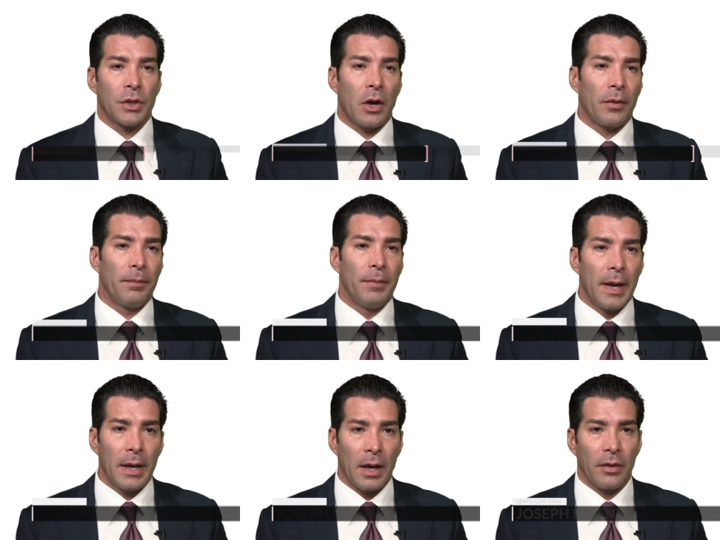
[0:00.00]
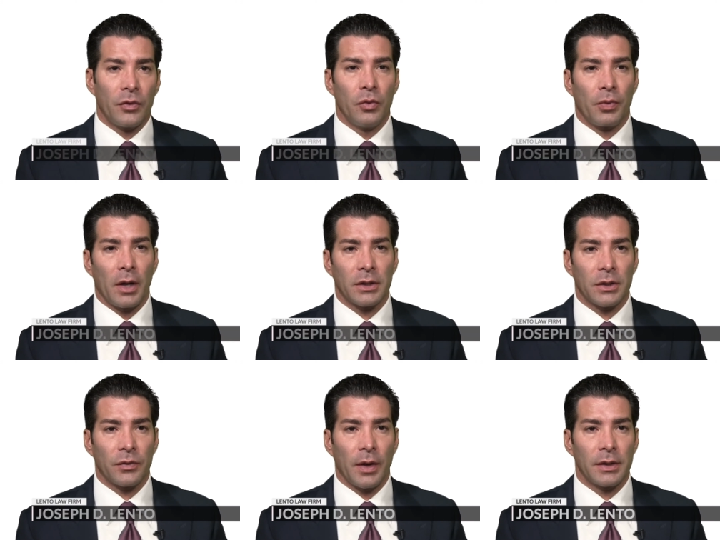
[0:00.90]
child may have due
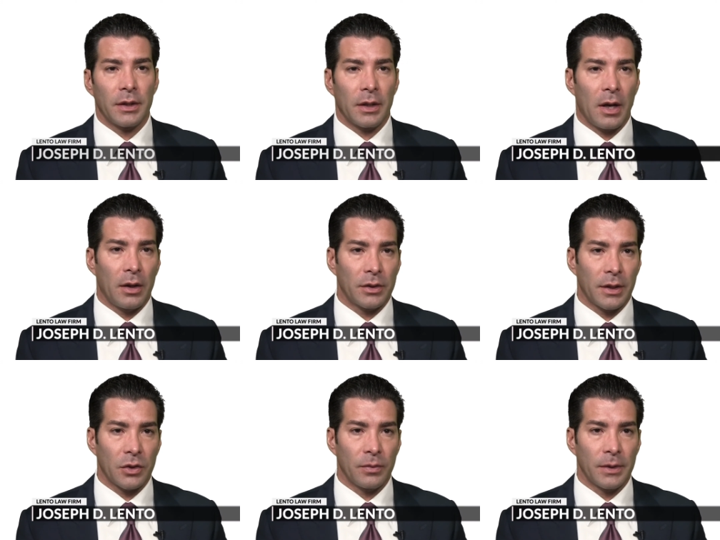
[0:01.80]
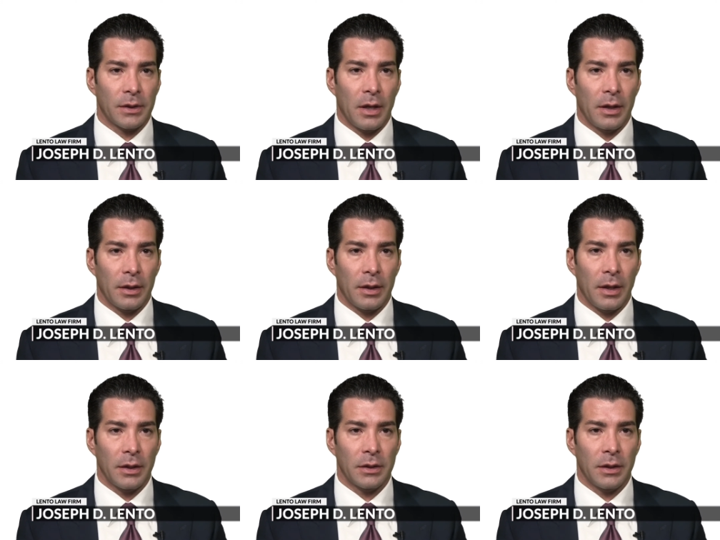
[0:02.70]
process rights in a college sexual misconduct
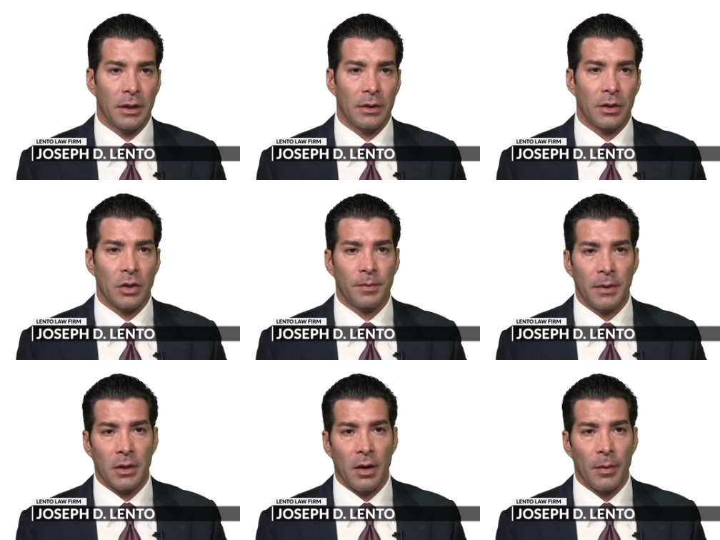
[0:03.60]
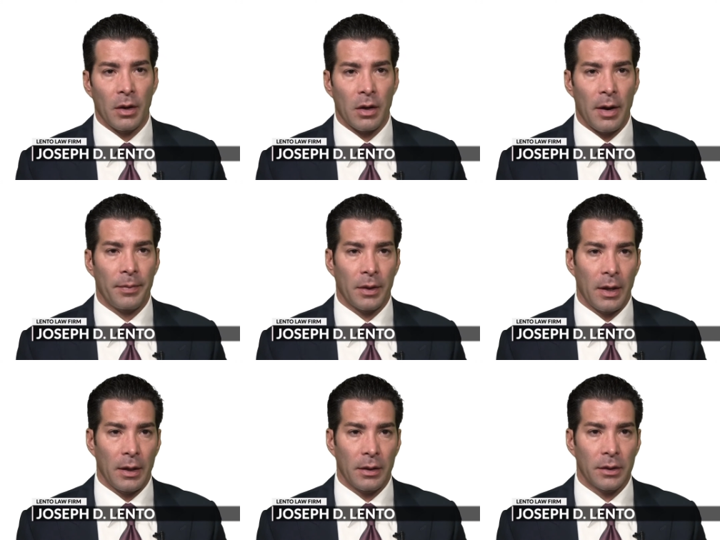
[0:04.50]
case. It does become a
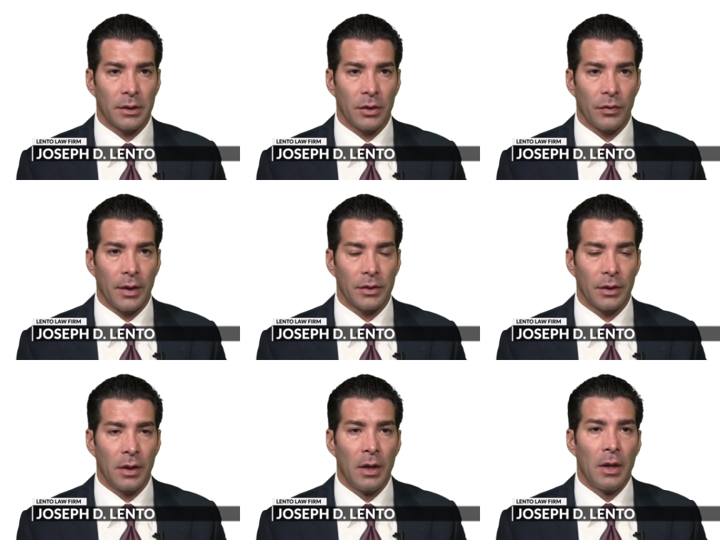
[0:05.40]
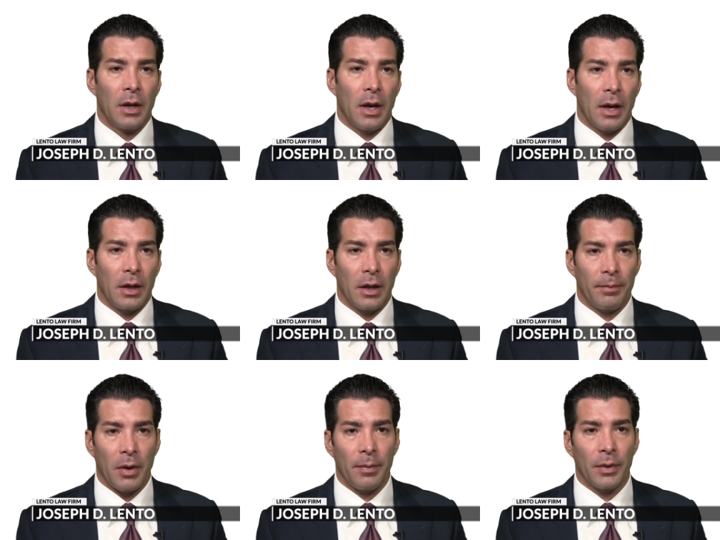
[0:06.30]
complicated consideration at a
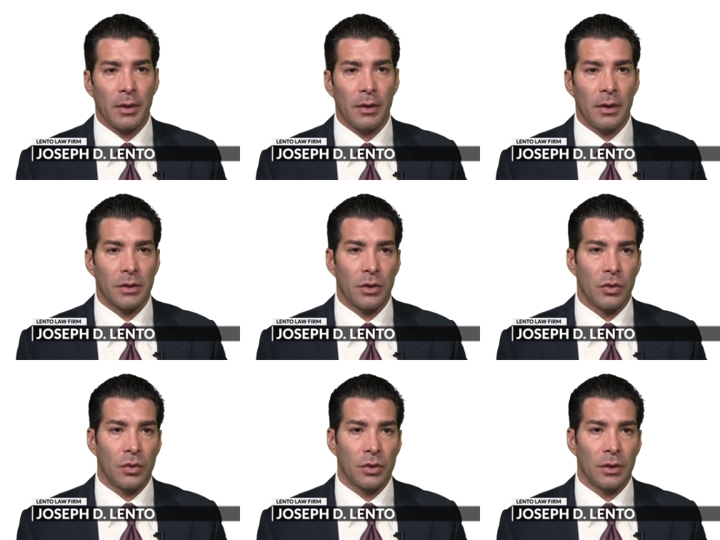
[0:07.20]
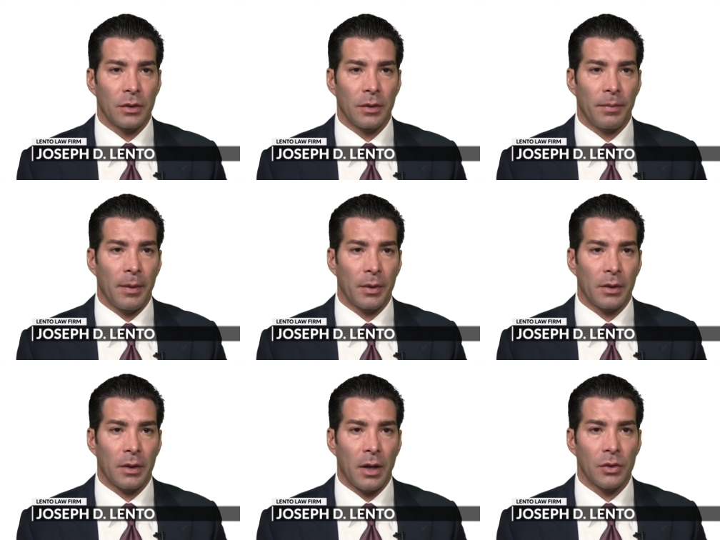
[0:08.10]
public institution, a
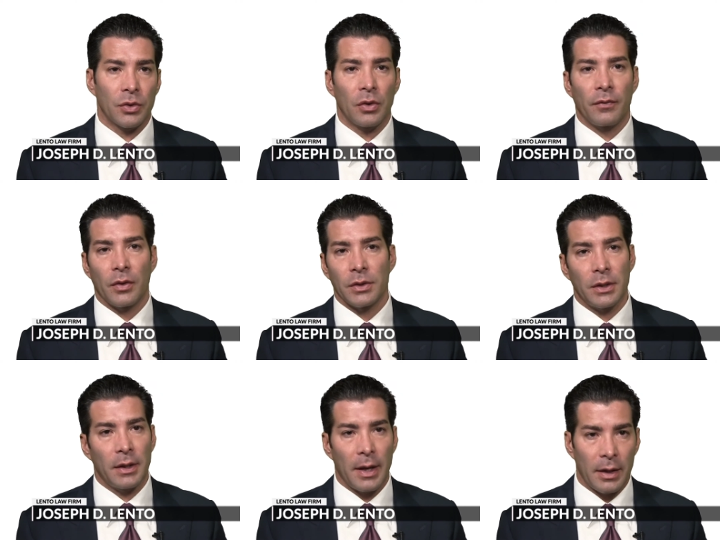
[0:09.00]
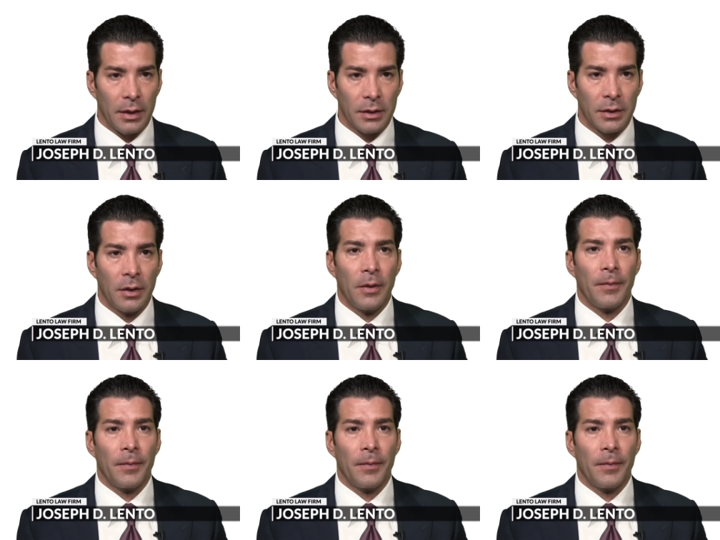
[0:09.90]
public college or university that is.